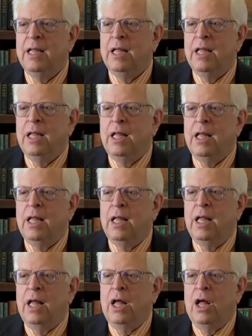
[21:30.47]
But you're just
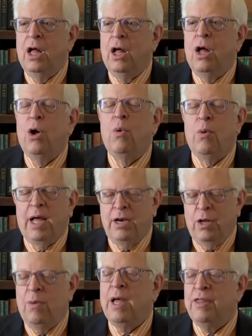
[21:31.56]
saying the way you. Oh, right.
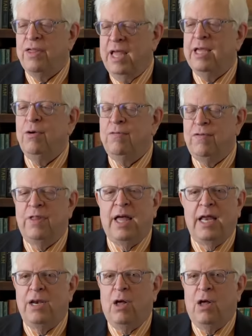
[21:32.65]
No, I thank you for that.